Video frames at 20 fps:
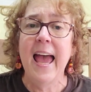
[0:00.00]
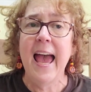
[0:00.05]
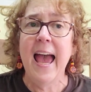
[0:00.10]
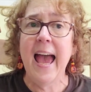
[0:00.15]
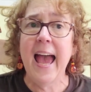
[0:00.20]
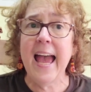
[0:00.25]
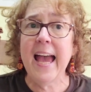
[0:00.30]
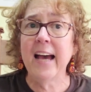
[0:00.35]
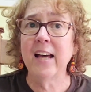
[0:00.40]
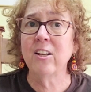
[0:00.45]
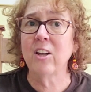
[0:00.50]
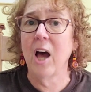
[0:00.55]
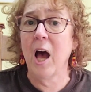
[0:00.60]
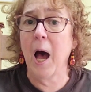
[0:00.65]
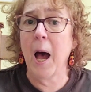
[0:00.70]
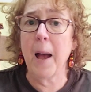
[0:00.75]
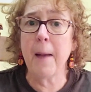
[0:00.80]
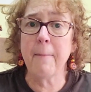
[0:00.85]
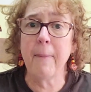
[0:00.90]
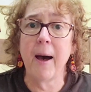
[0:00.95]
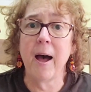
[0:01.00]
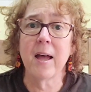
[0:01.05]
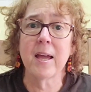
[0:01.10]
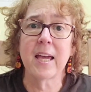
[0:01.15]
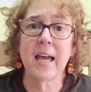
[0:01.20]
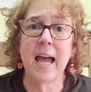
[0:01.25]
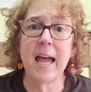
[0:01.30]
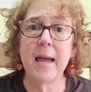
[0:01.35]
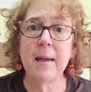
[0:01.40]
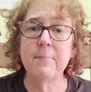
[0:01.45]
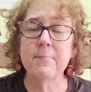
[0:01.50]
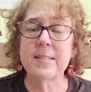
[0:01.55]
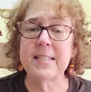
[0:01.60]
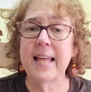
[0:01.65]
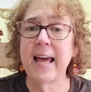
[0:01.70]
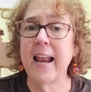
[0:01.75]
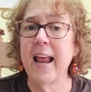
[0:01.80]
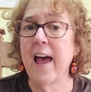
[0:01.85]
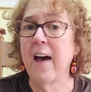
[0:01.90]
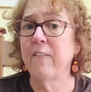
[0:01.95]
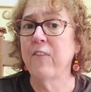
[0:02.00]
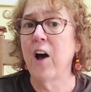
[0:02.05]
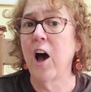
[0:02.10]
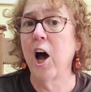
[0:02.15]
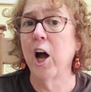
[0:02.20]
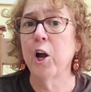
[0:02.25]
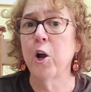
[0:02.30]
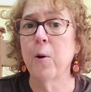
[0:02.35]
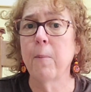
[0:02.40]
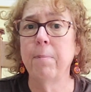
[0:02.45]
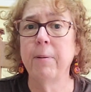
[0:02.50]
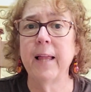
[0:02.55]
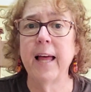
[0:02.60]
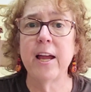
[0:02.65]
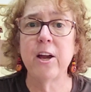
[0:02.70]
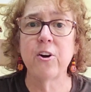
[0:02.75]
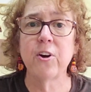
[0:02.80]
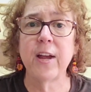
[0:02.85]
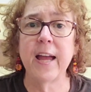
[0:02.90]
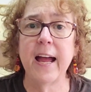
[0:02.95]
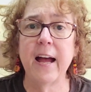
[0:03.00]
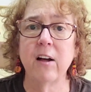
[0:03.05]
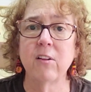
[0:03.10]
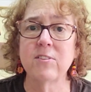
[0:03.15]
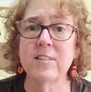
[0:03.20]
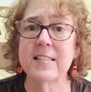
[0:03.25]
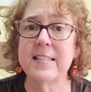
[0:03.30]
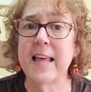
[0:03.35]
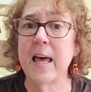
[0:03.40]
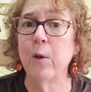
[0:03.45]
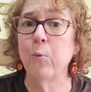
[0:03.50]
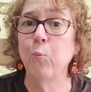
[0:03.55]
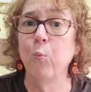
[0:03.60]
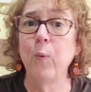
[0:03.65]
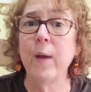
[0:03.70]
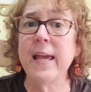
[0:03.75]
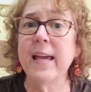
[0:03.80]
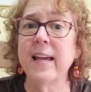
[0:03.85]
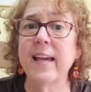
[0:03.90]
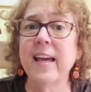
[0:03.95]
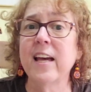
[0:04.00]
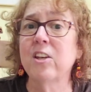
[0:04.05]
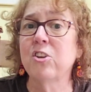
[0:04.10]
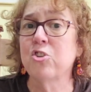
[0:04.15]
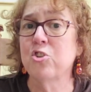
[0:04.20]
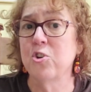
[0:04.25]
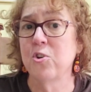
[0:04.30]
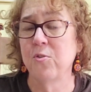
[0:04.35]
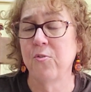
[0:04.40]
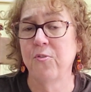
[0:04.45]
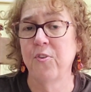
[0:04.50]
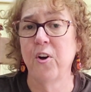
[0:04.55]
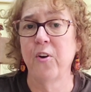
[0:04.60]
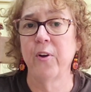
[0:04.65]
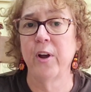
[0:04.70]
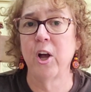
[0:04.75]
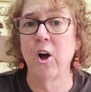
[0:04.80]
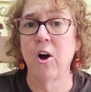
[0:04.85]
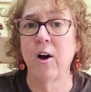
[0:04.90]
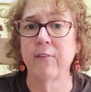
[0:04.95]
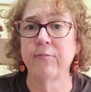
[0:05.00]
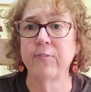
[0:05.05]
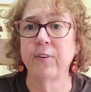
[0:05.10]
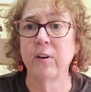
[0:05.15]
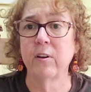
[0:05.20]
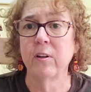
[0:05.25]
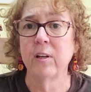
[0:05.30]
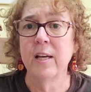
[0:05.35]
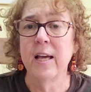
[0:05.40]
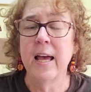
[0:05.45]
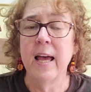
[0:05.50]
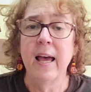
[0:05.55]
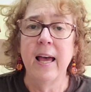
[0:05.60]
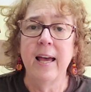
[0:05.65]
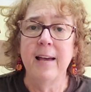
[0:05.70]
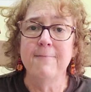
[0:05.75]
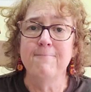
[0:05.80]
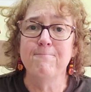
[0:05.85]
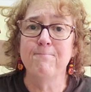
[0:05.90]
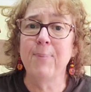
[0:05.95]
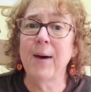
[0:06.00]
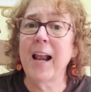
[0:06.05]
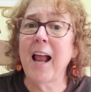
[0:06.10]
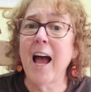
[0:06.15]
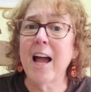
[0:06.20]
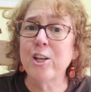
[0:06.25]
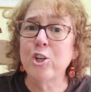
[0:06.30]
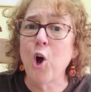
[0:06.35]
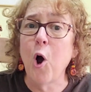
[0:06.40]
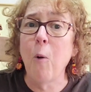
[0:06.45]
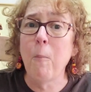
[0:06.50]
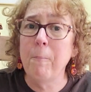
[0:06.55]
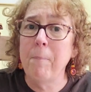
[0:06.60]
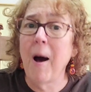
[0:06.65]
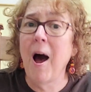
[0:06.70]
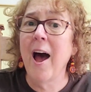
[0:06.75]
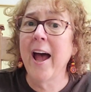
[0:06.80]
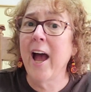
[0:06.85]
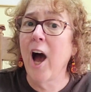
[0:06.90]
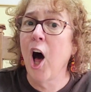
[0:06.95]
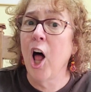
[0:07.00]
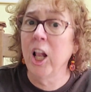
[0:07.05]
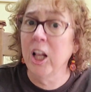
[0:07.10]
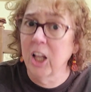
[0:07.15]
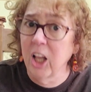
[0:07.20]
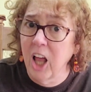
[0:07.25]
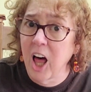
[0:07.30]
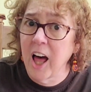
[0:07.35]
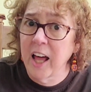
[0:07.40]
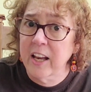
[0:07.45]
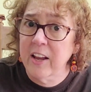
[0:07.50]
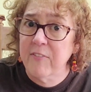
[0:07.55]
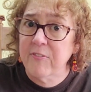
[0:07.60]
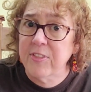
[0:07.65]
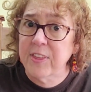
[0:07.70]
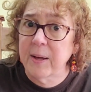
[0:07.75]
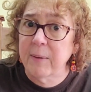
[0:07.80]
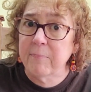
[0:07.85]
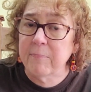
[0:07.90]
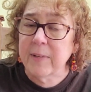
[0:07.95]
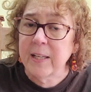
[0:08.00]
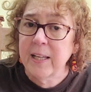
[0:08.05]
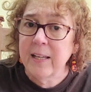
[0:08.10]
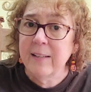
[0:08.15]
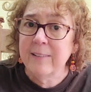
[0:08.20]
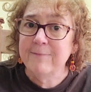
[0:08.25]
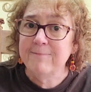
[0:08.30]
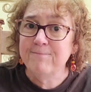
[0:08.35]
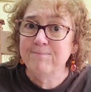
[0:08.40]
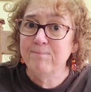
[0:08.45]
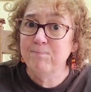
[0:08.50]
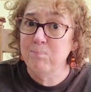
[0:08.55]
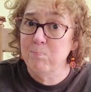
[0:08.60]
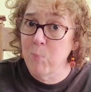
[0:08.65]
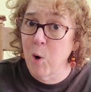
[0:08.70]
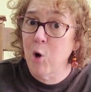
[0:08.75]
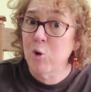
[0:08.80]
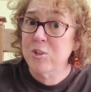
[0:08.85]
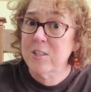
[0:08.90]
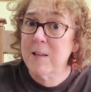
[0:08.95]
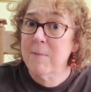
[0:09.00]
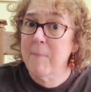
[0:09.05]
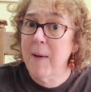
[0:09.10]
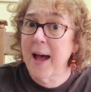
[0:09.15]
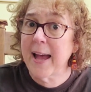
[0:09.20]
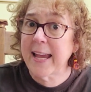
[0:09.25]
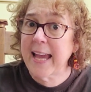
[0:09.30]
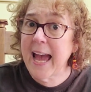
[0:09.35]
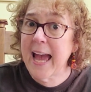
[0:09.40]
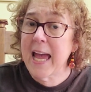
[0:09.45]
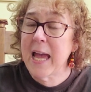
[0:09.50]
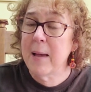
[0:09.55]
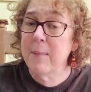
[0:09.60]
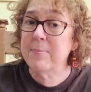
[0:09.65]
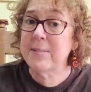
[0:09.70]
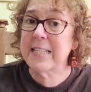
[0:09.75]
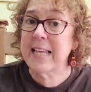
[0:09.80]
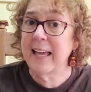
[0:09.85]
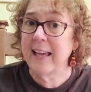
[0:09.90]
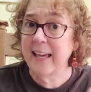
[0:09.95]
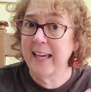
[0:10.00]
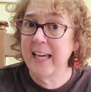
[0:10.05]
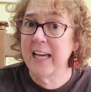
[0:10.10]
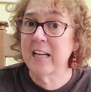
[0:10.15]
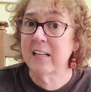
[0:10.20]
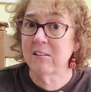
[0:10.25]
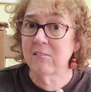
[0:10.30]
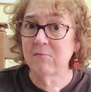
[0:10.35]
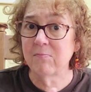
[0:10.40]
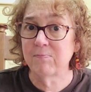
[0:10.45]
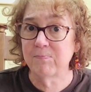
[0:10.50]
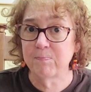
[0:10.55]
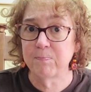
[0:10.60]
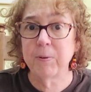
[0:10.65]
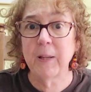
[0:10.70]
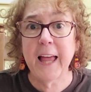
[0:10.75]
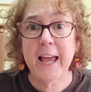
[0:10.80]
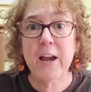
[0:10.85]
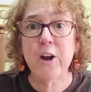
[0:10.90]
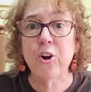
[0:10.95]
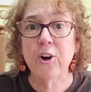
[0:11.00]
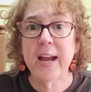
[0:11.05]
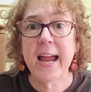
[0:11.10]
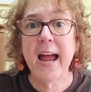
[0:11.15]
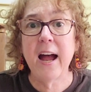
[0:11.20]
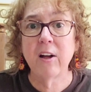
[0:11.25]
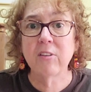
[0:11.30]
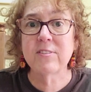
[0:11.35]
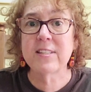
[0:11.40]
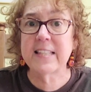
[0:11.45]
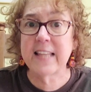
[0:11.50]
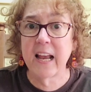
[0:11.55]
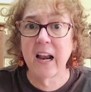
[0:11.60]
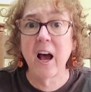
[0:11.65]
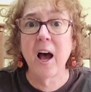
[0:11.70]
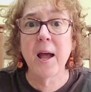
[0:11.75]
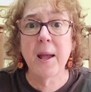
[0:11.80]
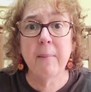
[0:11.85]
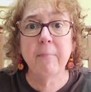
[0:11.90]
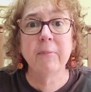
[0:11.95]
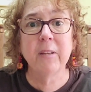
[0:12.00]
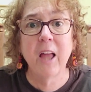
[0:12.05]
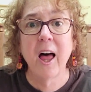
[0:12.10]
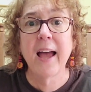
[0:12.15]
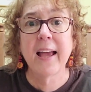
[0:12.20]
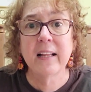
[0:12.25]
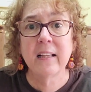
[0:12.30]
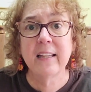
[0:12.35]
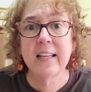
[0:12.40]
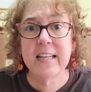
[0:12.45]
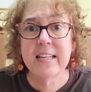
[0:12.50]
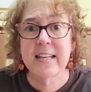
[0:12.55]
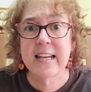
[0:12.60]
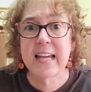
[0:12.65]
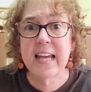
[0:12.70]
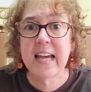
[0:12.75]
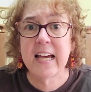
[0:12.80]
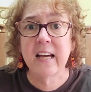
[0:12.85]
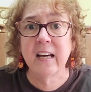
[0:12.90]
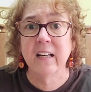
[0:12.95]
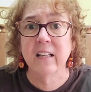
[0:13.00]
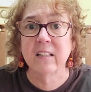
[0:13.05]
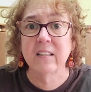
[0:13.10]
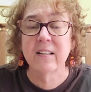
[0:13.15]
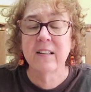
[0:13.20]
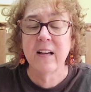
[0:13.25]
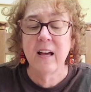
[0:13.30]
And I buy games that have higher player counts than we get to very often. But I don't buy a lot of them. Most of my games hit player counts that I am likely to hit.